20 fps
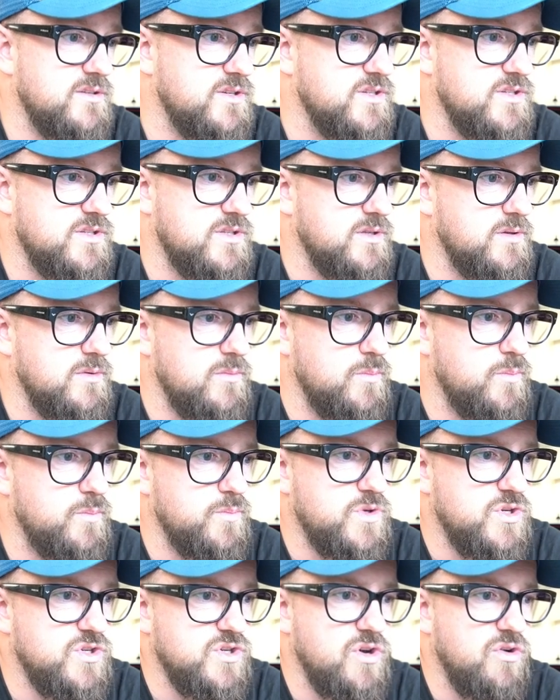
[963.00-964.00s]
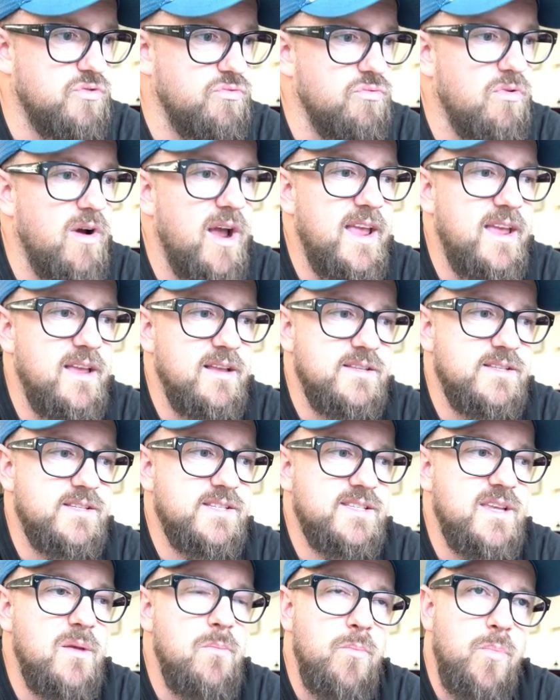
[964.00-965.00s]
just great and
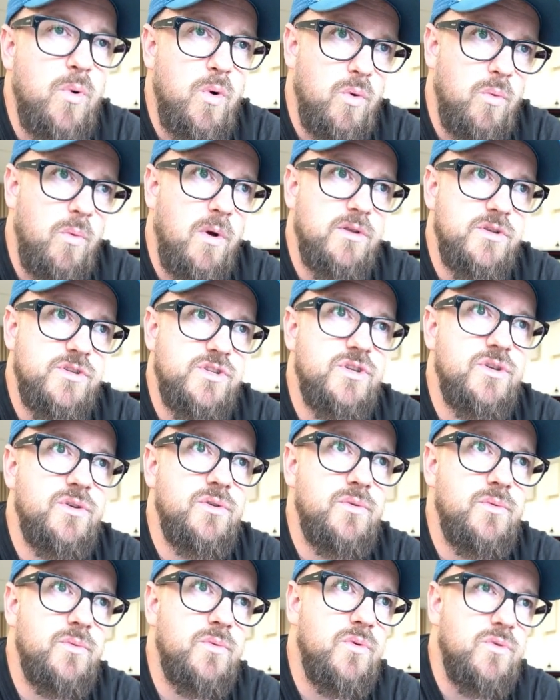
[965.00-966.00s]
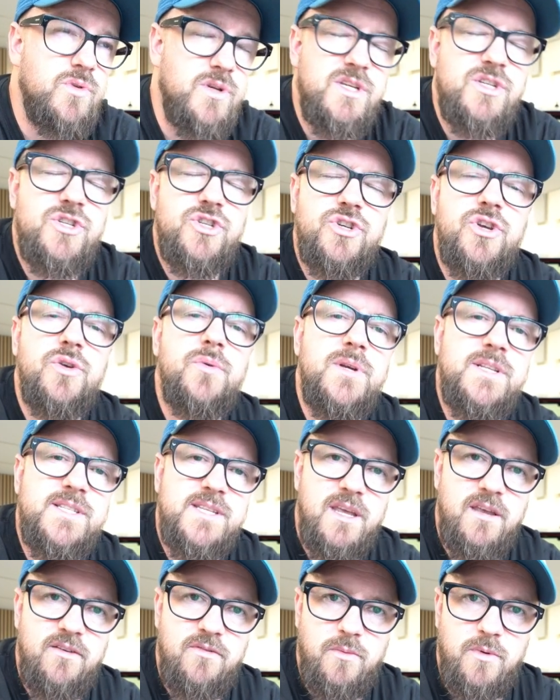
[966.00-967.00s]
simple once you
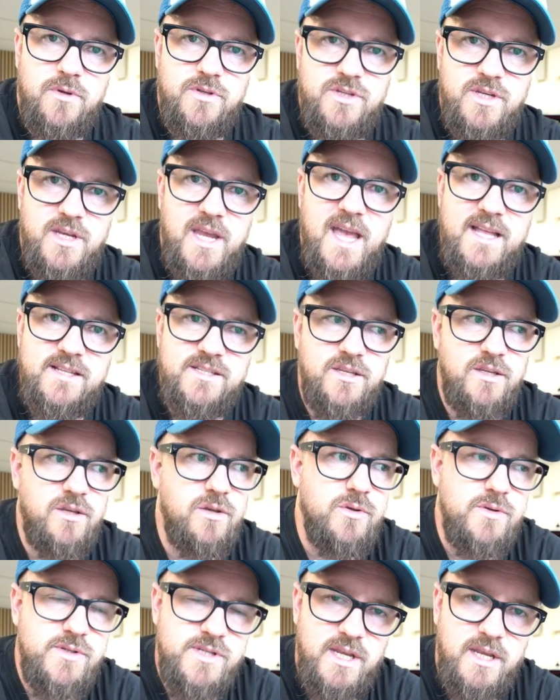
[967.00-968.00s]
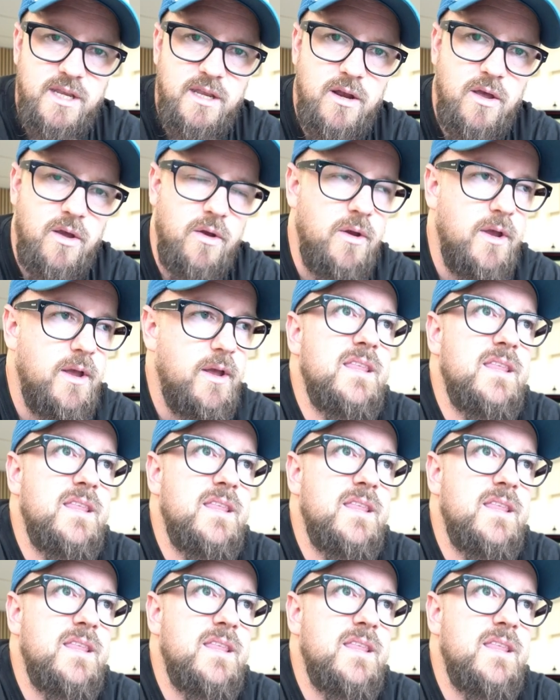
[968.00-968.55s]
get to use it, you know.